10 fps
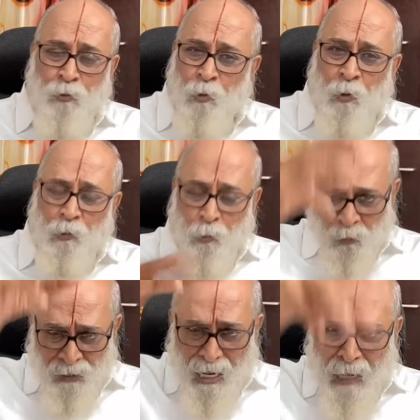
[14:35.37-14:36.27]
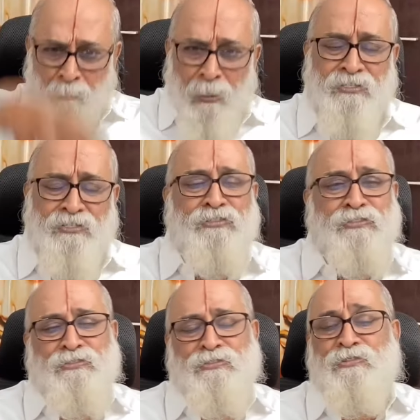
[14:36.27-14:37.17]
You do not know the
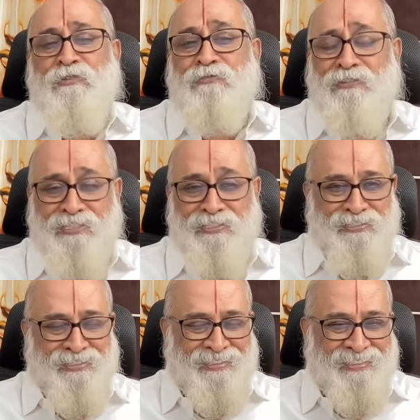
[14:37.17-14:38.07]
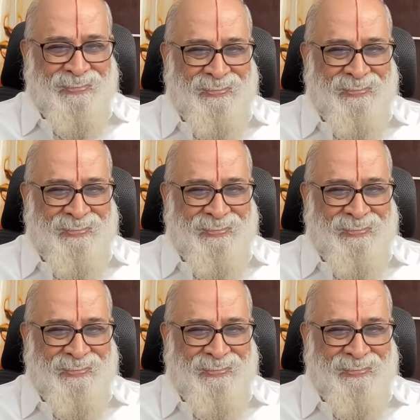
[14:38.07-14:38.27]
abyss of it.